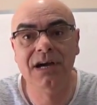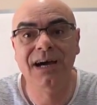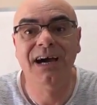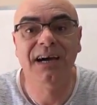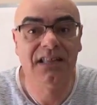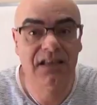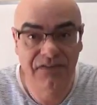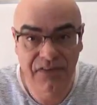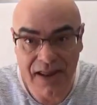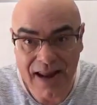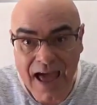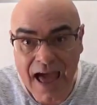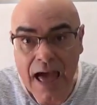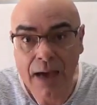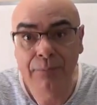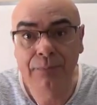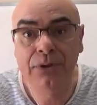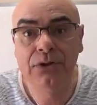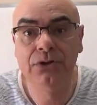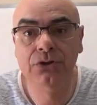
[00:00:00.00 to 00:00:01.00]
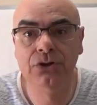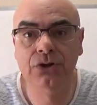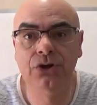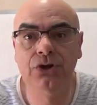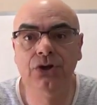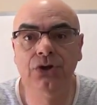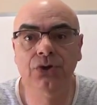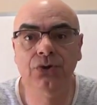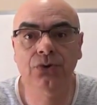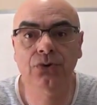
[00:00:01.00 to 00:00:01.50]
And if it happened to
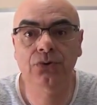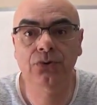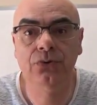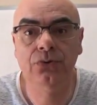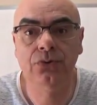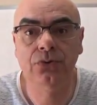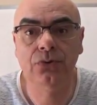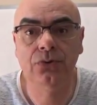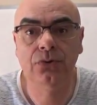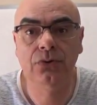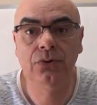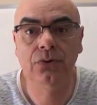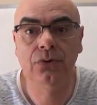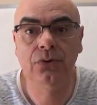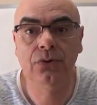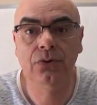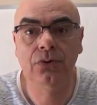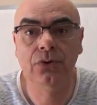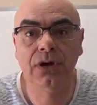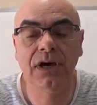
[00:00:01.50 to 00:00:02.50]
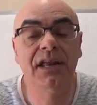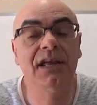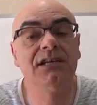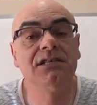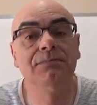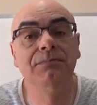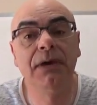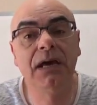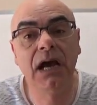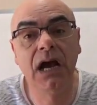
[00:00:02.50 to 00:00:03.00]
you, it is
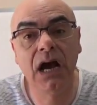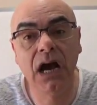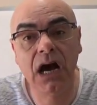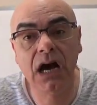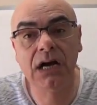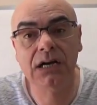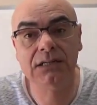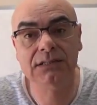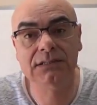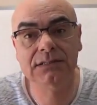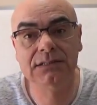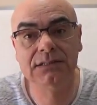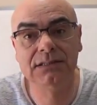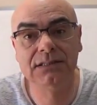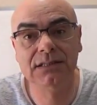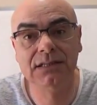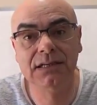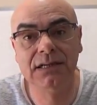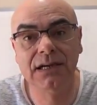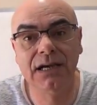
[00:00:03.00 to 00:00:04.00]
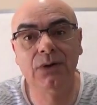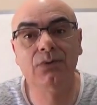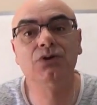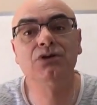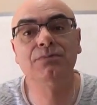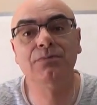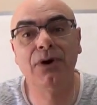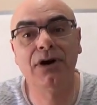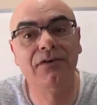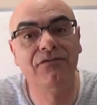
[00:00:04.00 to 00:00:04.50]
because it was
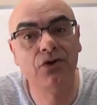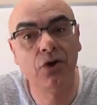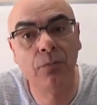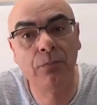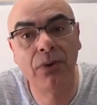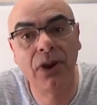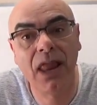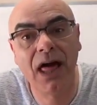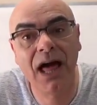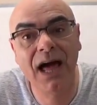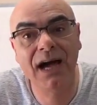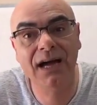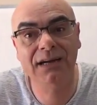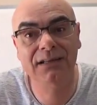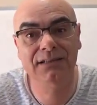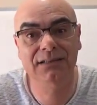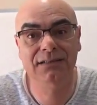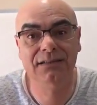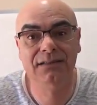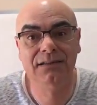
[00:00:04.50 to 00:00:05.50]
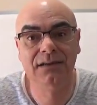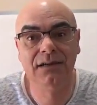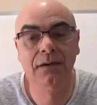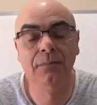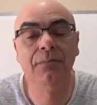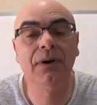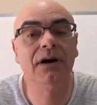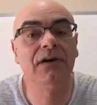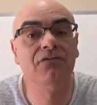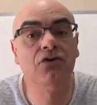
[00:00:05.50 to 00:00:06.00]
part of your plan,
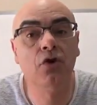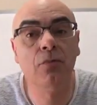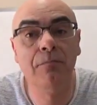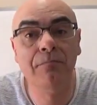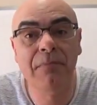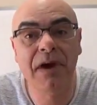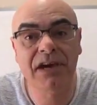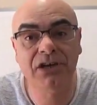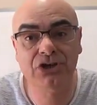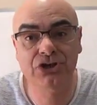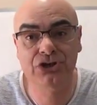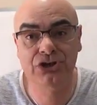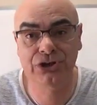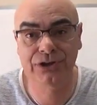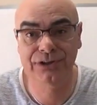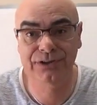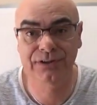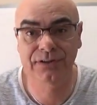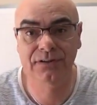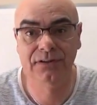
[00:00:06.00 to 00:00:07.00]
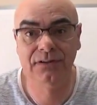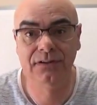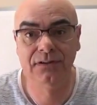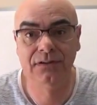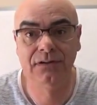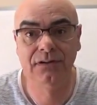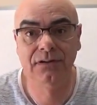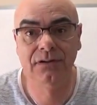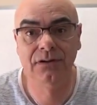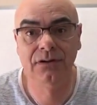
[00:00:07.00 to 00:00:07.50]
part of your mission.
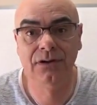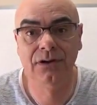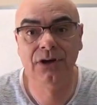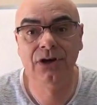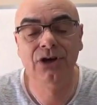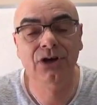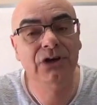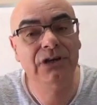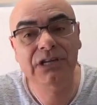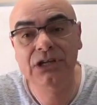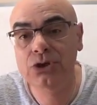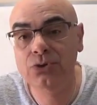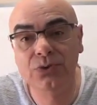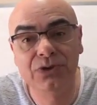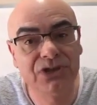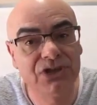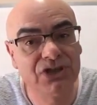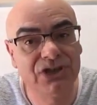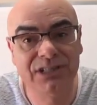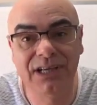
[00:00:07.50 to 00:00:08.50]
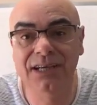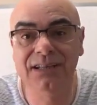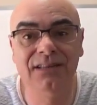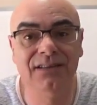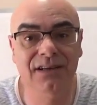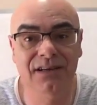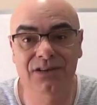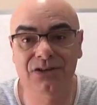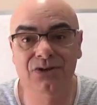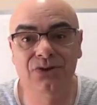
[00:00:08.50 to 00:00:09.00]
You need to understand
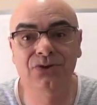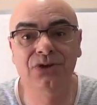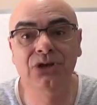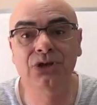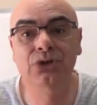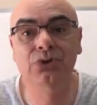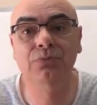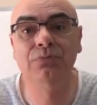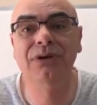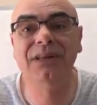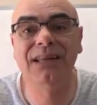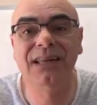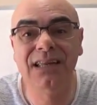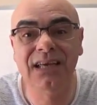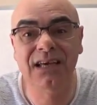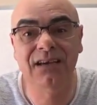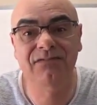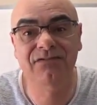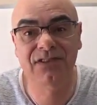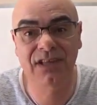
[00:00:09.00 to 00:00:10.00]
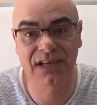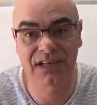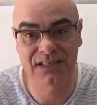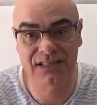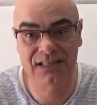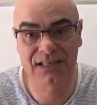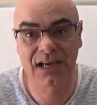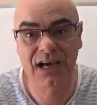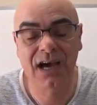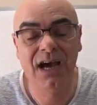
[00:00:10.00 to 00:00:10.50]
this, you need to believe
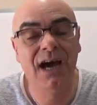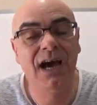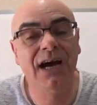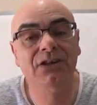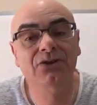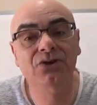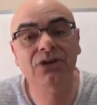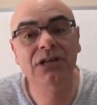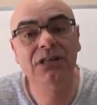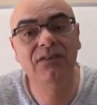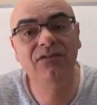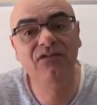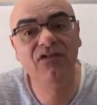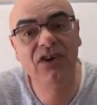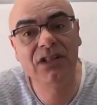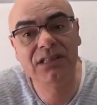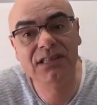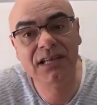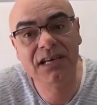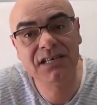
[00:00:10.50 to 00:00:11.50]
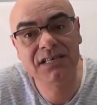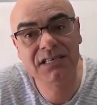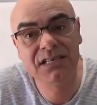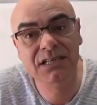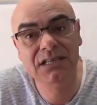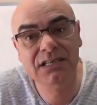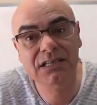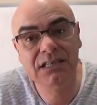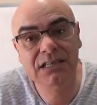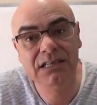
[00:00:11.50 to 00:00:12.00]
this, and you need to feel this
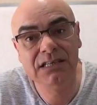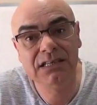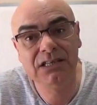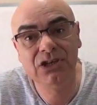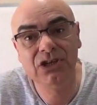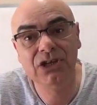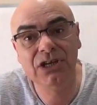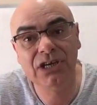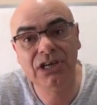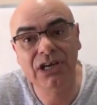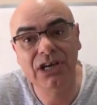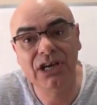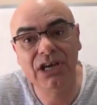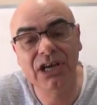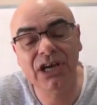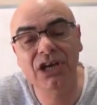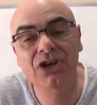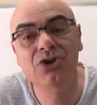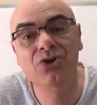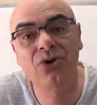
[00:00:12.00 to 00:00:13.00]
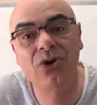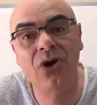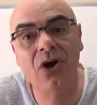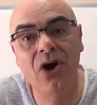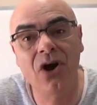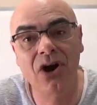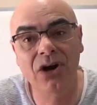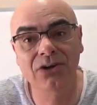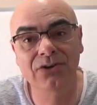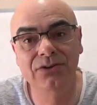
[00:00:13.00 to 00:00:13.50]
in your
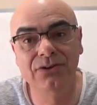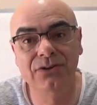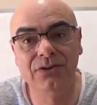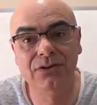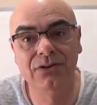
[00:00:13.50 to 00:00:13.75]
heart.